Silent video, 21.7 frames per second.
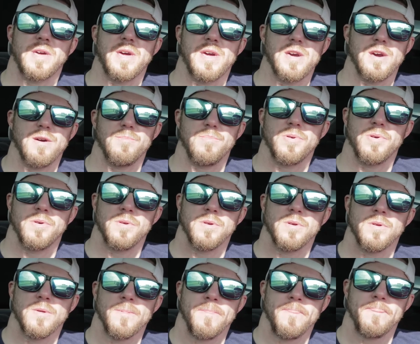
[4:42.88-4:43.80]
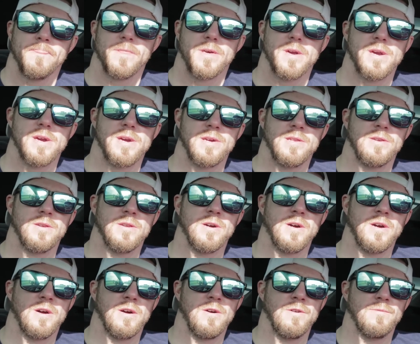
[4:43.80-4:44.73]
camp, and
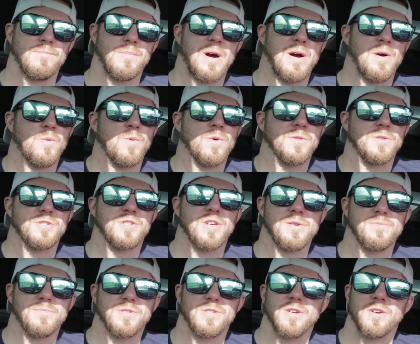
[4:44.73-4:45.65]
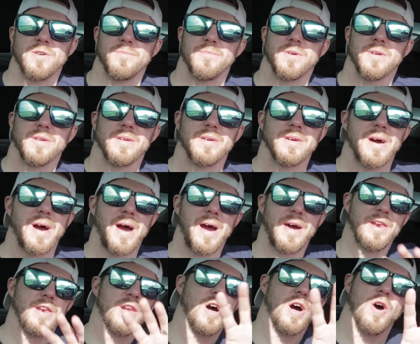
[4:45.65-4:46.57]
um, I won the championship. I
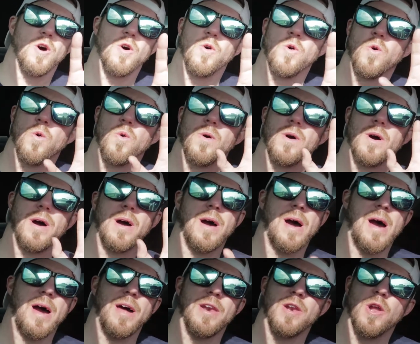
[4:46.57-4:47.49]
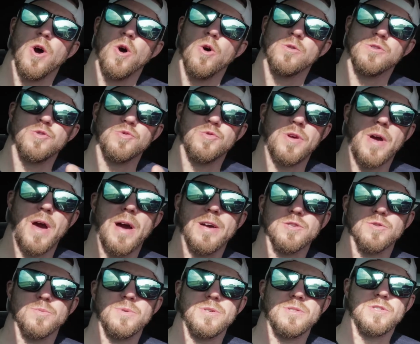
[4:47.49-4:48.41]
know, I know you guys
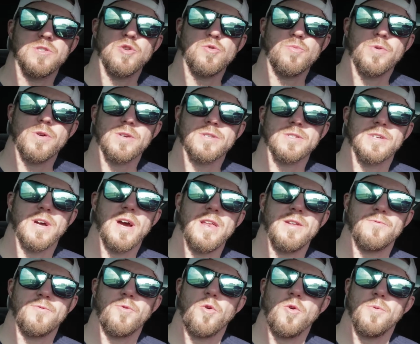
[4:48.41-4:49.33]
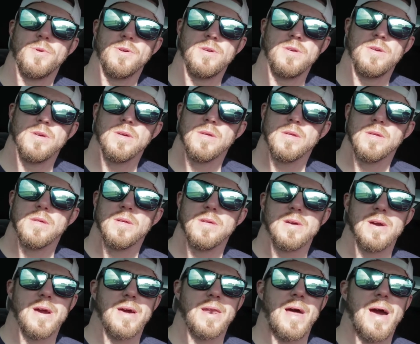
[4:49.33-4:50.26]
will be super excited for me,
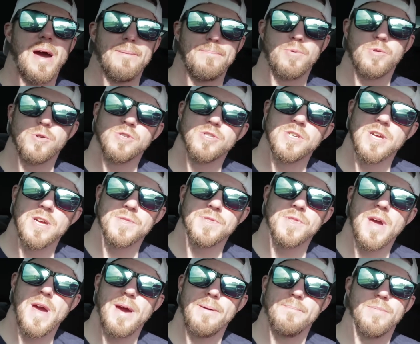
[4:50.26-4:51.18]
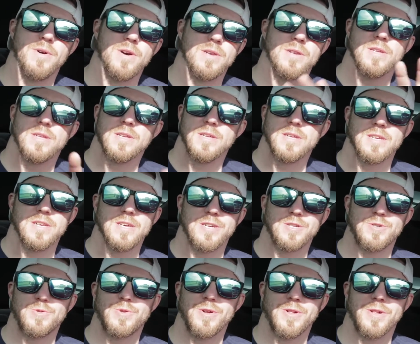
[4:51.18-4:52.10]
and I appreciate that, but
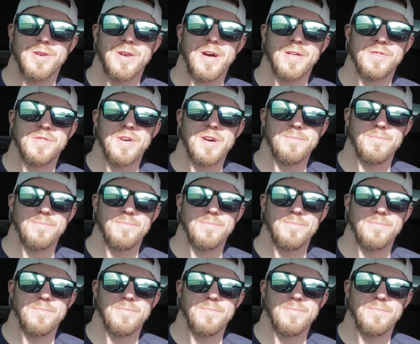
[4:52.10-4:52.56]
it's really not